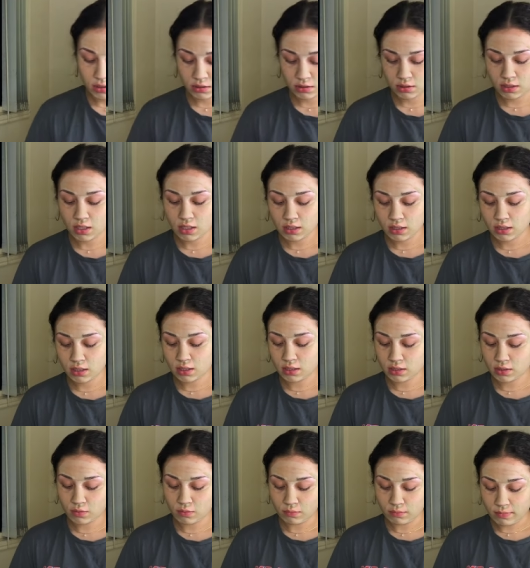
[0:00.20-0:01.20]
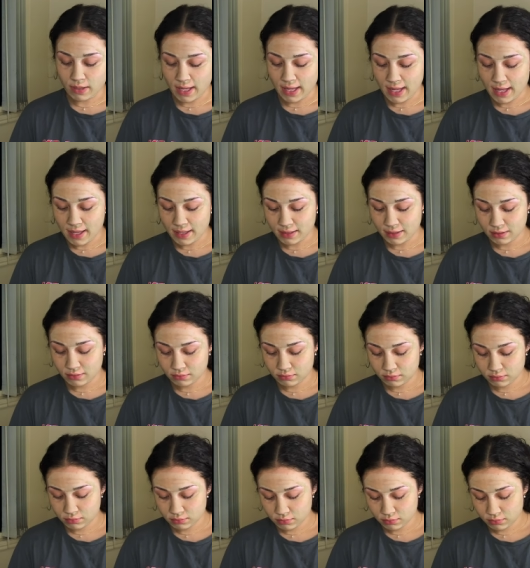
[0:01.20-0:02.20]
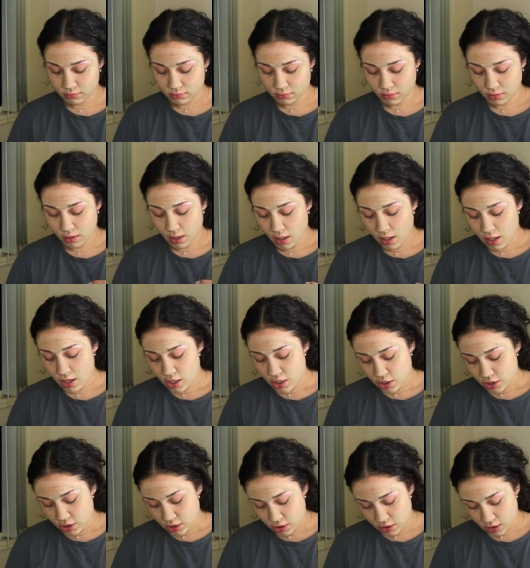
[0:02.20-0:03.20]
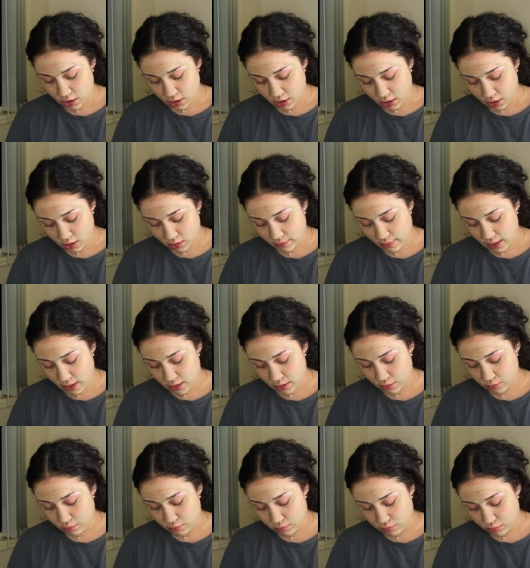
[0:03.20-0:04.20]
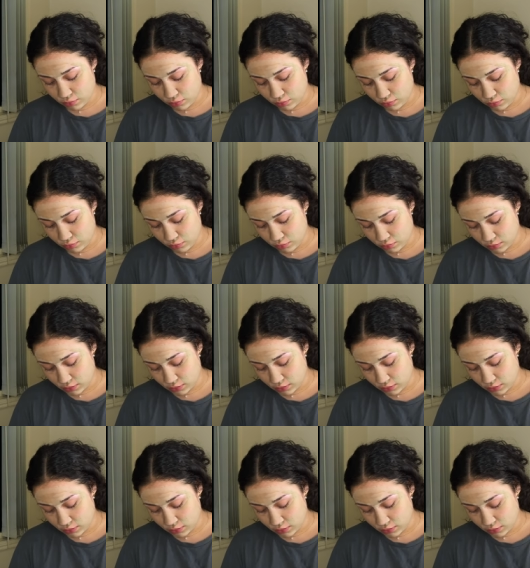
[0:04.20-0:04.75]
Charlie, a little baddie. She my little boo